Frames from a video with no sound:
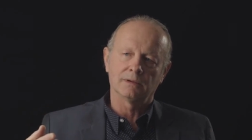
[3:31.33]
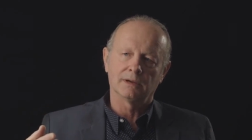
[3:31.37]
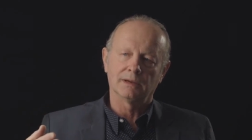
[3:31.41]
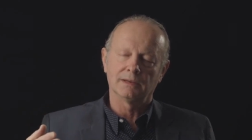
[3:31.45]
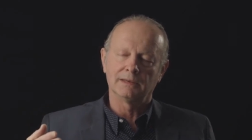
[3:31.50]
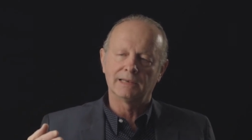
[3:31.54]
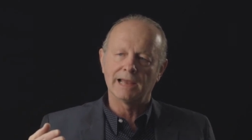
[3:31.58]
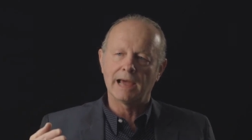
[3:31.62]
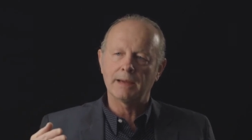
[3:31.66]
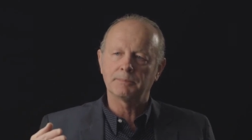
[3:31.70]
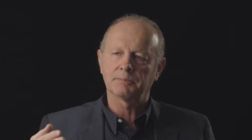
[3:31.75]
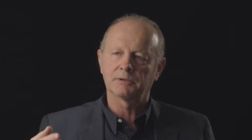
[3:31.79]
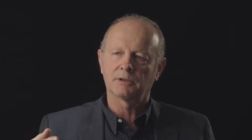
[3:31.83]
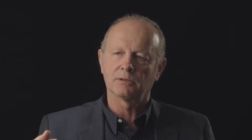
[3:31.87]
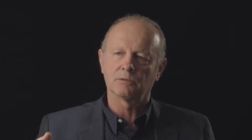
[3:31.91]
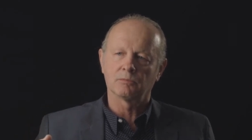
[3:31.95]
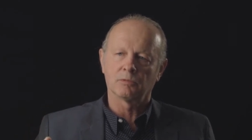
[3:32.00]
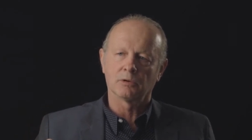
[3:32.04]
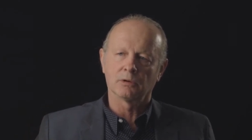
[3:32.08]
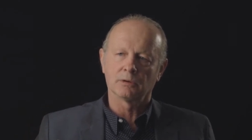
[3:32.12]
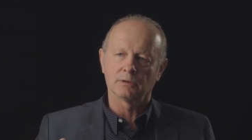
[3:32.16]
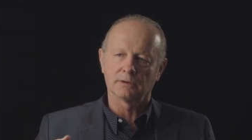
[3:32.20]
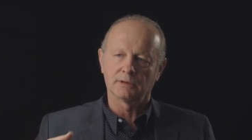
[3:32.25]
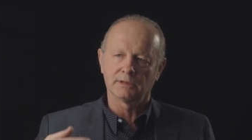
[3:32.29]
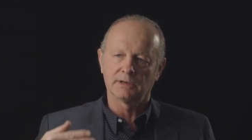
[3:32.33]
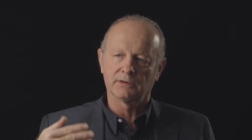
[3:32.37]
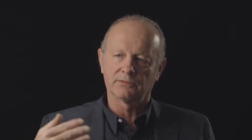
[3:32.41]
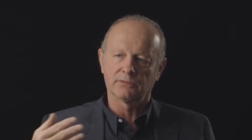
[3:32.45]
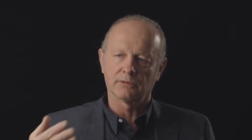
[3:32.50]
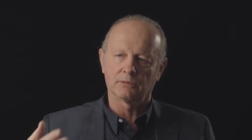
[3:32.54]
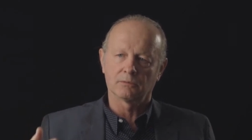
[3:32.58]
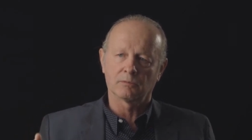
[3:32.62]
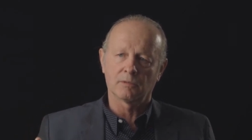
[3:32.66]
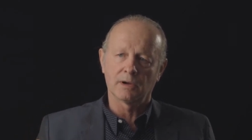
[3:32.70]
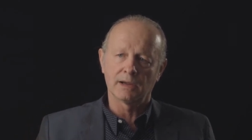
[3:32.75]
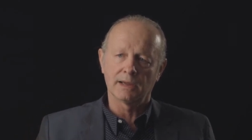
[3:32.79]
adapt to the world in a
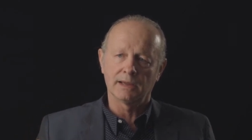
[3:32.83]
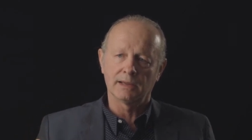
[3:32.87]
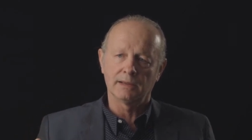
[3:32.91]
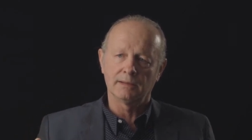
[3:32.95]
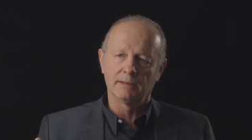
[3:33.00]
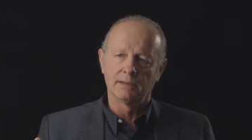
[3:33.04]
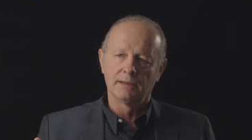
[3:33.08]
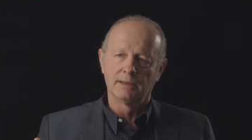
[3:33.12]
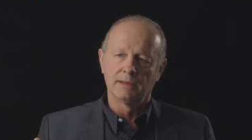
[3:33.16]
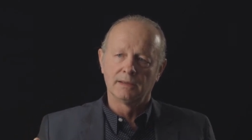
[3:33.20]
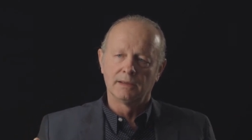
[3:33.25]
different way